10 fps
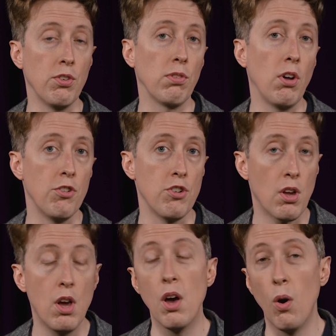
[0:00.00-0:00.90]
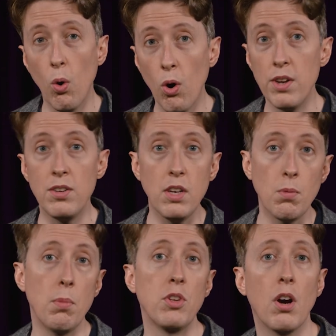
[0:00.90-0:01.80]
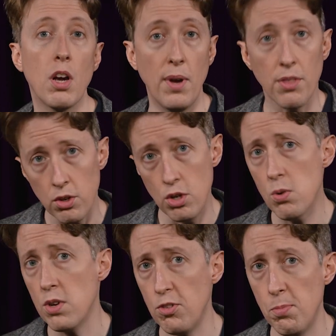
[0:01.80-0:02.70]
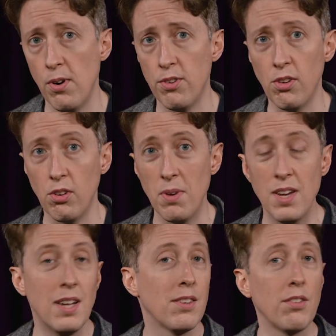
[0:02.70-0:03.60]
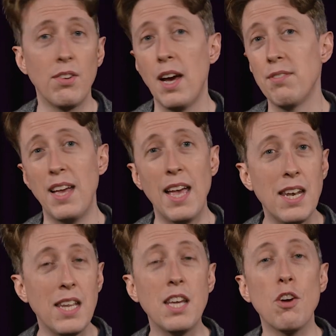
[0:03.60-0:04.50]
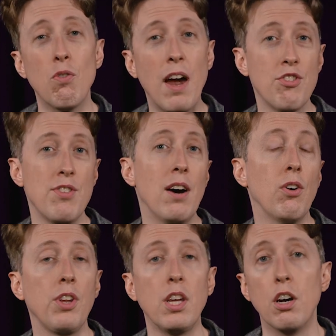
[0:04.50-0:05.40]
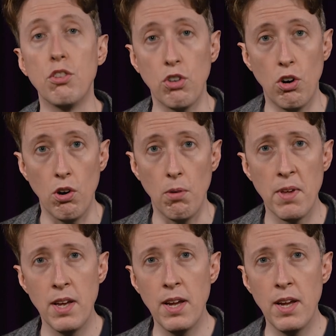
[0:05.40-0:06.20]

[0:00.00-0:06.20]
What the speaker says: of logic, or indeed, when we talk about the new conspiracism, doesn't have any rationality at all.